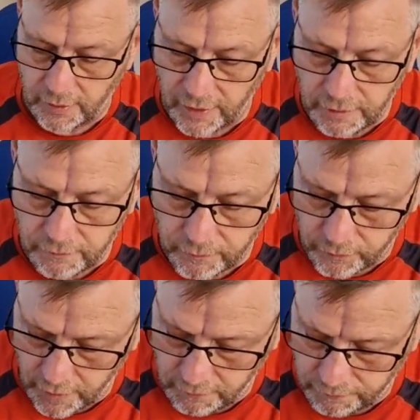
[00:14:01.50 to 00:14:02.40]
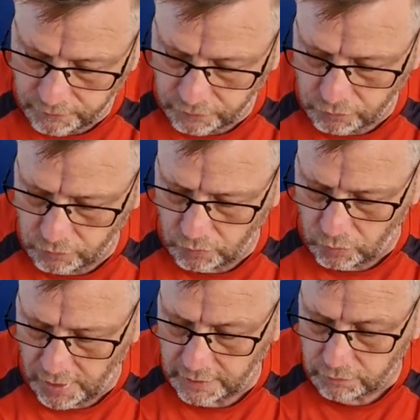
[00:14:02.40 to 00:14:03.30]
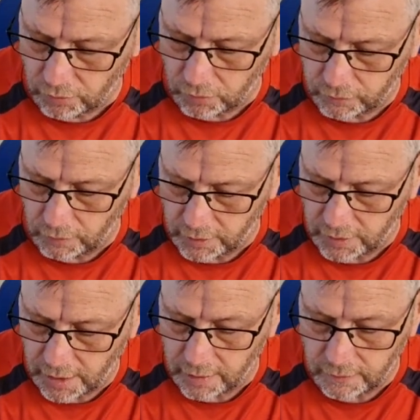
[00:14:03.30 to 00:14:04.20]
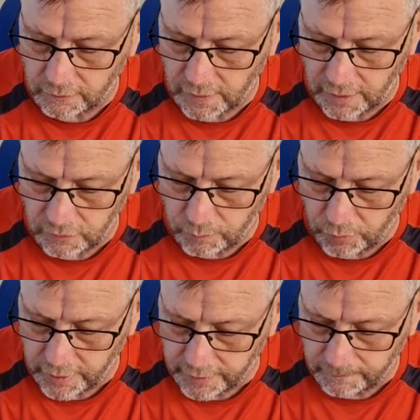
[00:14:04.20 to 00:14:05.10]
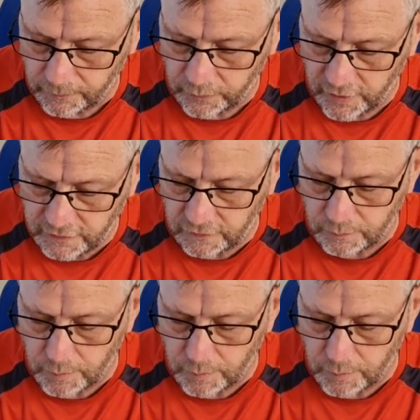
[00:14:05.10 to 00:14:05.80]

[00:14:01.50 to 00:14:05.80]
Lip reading: they've oh, that's rock solid. That is brilliant. This is